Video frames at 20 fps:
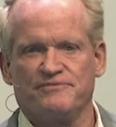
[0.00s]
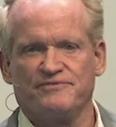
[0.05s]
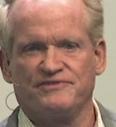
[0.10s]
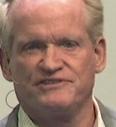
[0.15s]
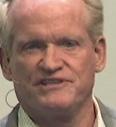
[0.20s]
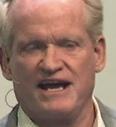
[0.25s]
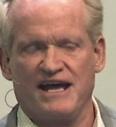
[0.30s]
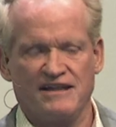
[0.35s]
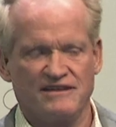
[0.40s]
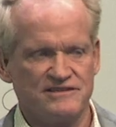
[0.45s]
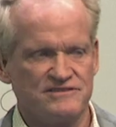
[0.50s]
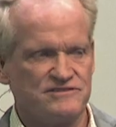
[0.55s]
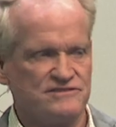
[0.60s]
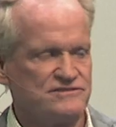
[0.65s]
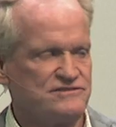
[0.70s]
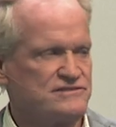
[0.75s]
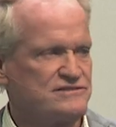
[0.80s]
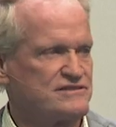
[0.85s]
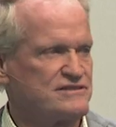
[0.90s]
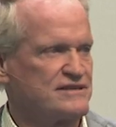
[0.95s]

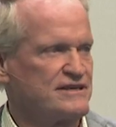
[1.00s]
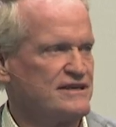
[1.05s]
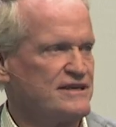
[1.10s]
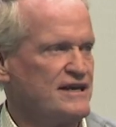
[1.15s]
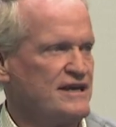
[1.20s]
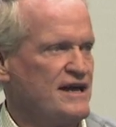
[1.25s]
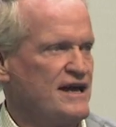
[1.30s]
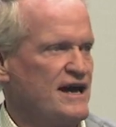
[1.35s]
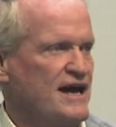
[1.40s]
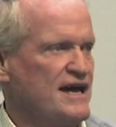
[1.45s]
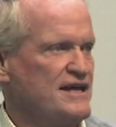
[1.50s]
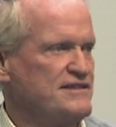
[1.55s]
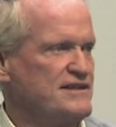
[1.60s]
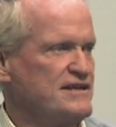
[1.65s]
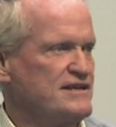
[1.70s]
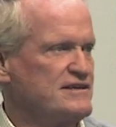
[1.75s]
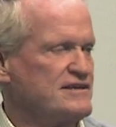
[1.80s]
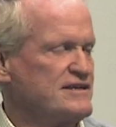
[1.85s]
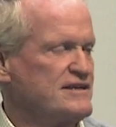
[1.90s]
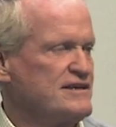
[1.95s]
challenges. I
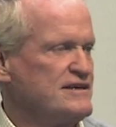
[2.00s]
think